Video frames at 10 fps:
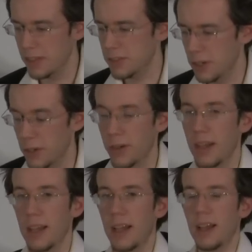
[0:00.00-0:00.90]
So
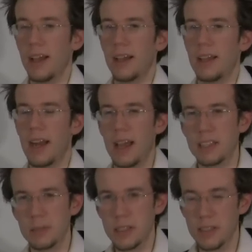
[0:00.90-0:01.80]
it
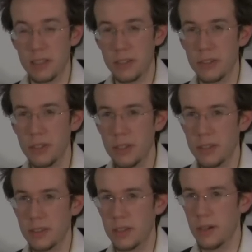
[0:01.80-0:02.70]
has to be the
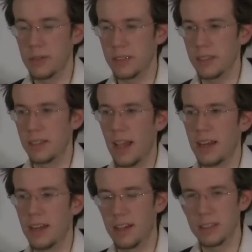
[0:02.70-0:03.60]
third note,
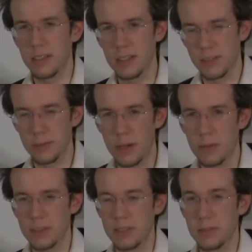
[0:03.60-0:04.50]
and it also has to
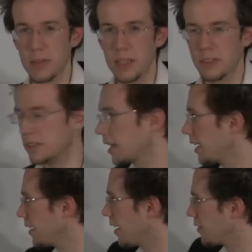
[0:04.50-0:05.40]
fall within the major
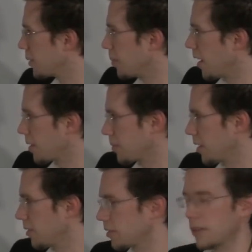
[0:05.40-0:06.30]
scale of the bottom
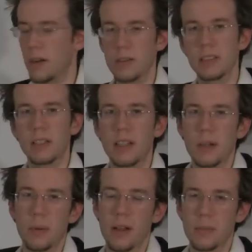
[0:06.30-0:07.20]
note. Always look at
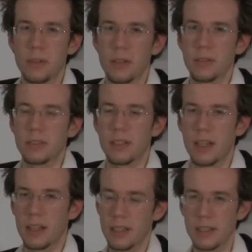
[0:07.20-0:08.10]
your bottom note,
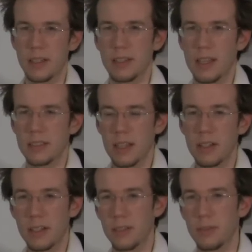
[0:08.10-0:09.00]
okay? That's how
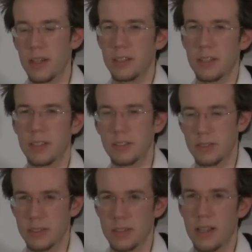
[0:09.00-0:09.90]
you can find your
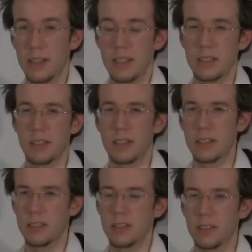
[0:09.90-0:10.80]
intervals a lot easier,
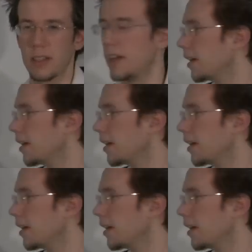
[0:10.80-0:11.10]
because you'll